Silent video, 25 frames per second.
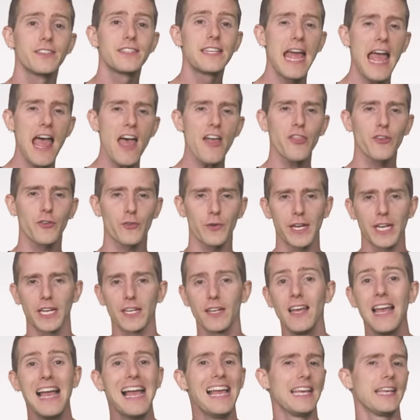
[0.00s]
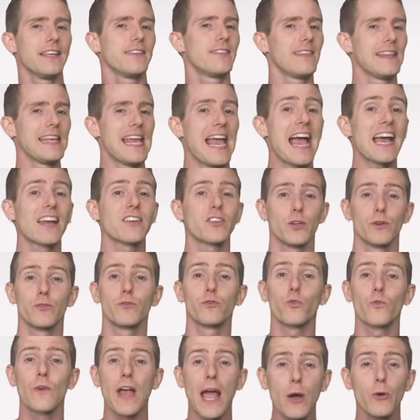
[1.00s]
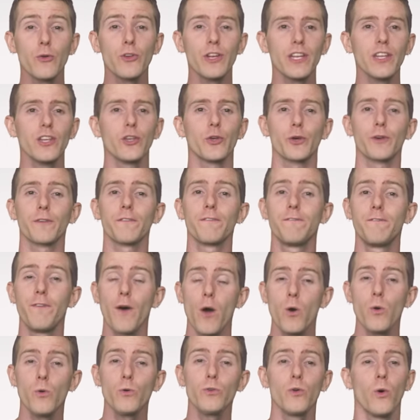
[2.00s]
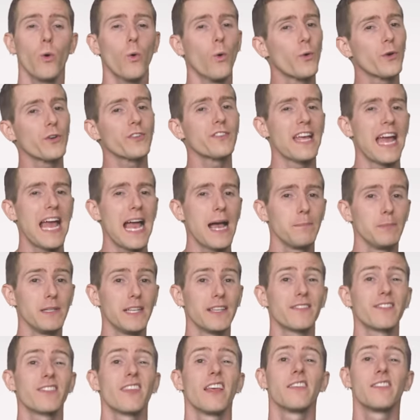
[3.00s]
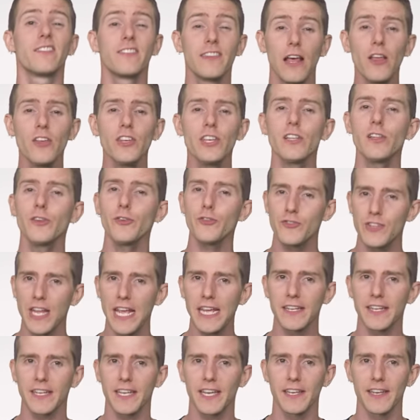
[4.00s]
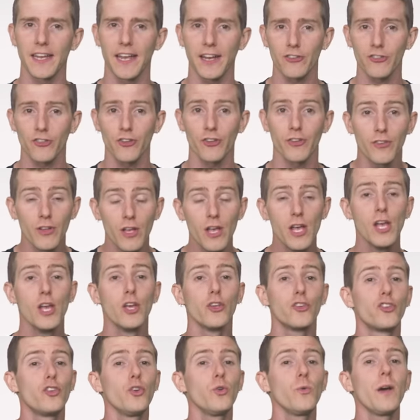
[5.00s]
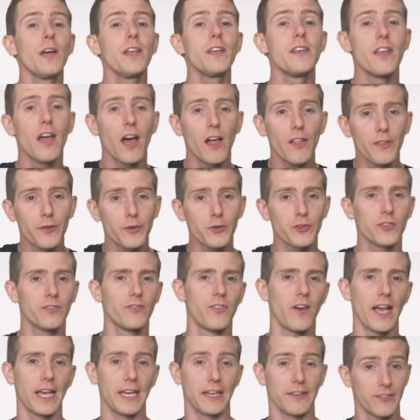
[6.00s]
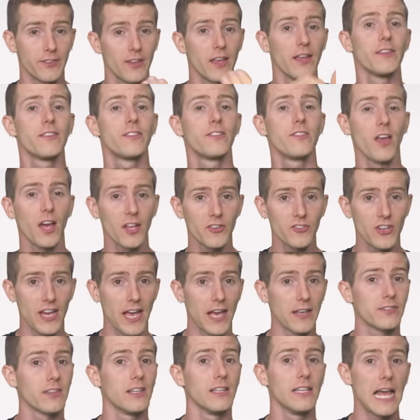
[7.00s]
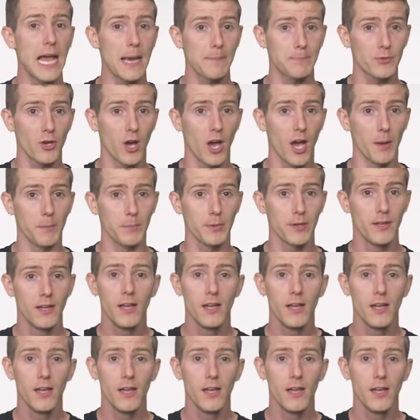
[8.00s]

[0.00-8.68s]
Tethering is the act of routing your phone or tablet's cellular data connection to another device, such as a laptop.